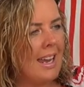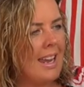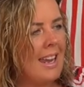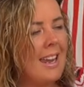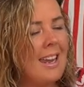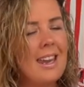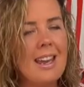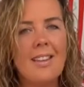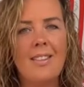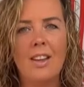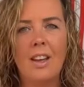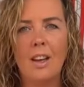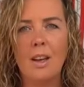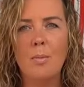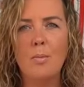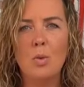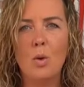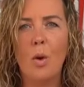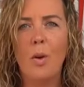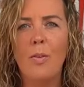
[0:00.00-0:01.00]
heat that
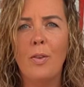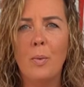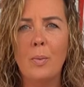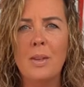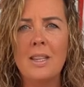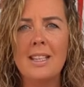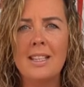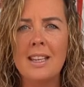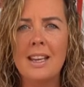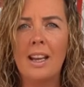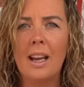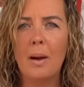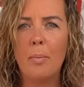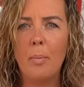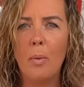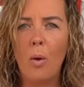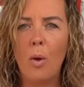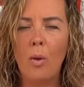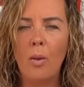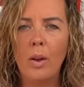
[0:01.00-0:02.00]
comes off it when you take a
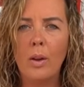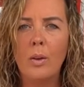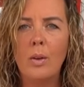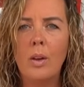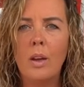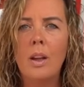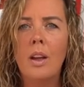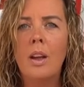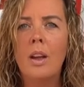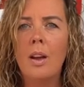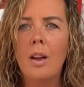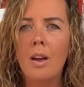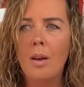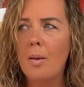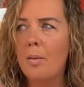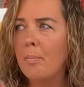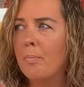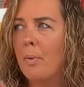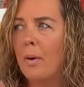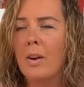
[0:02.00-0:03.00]
bottle
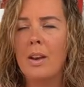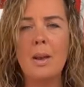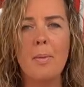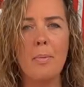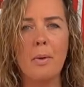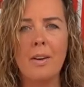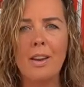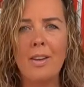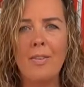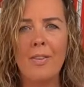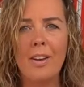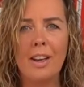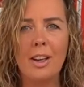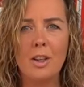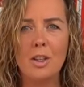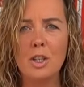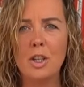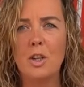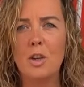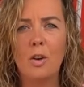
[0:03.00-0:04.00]
out, burny, burny
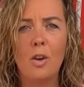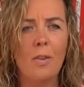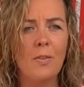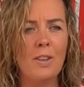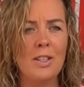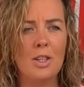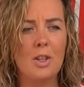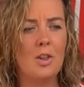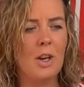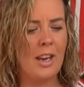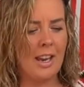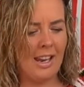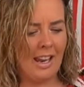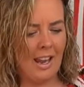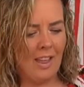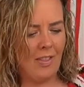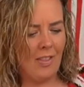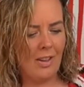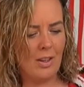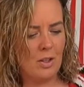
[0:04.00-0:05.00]
fingers, and you're obviously trying to
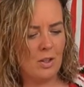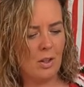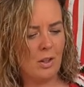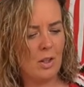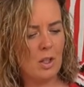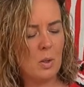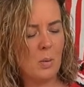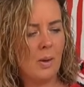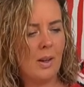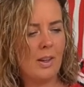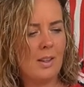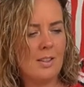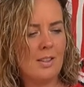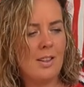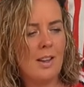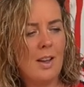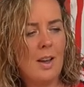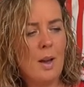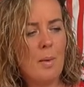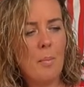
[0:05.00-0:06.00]
get things done as quick as
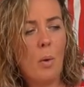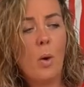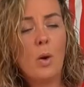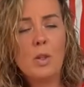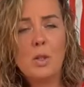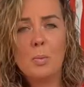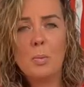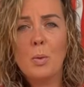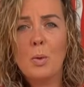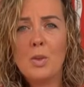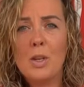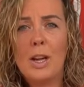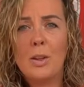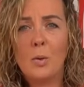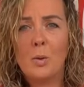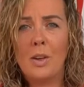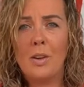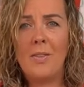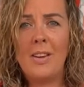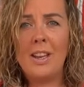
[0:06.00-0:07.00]
possible, so I
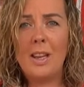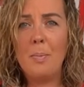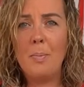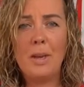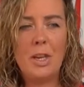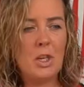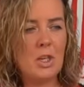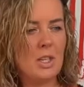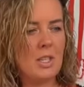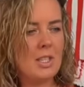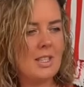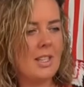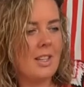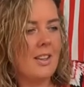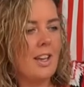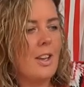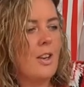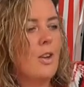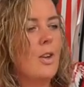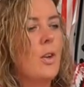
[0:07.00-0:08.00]
don't have any patience to
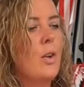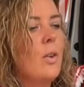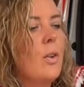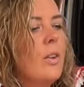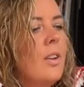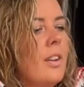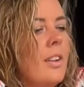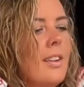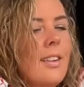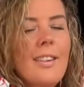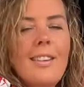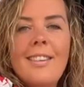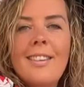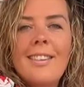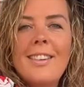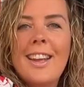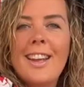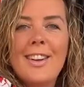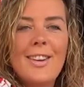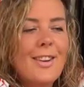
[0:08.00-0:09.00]
let it cool
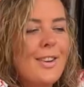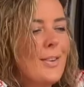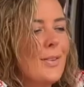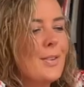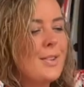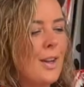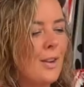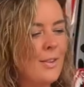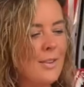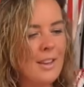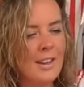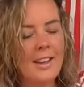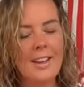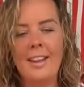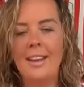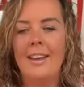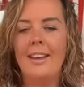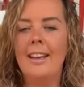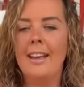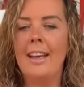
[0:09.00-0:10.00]
down.
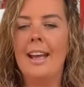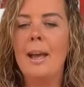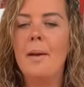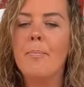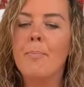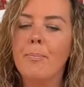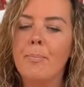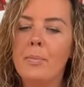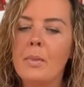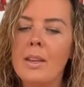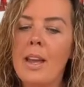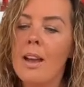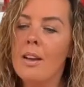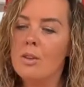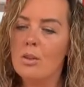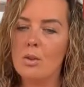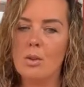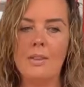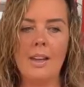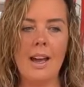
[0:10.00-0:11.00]
Yeah,
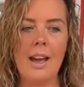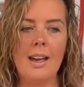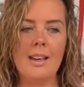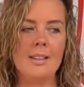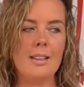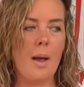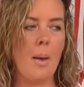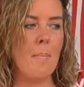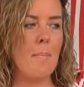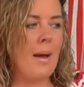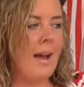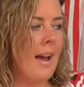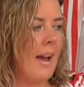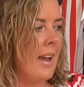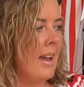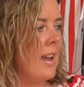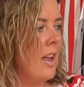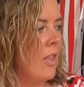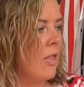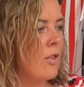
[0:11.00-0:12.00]
so that is
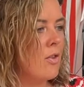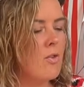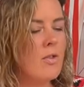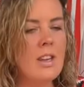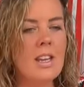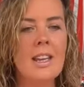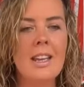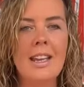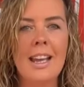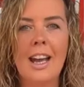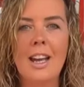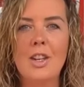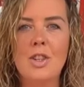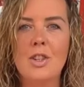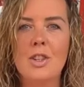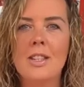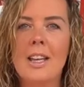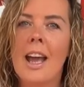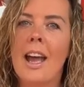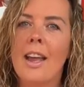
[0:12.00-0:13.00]
my three
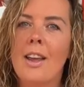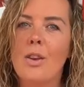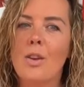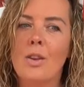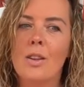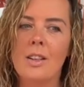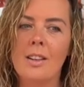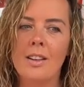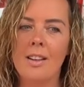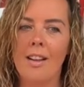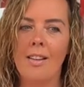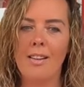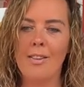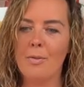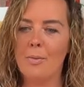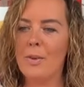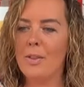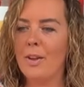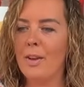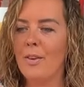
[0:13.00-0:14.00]
gadgets I couldn't
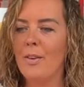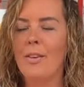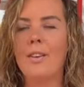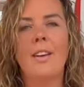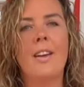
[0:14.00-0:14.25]
live without.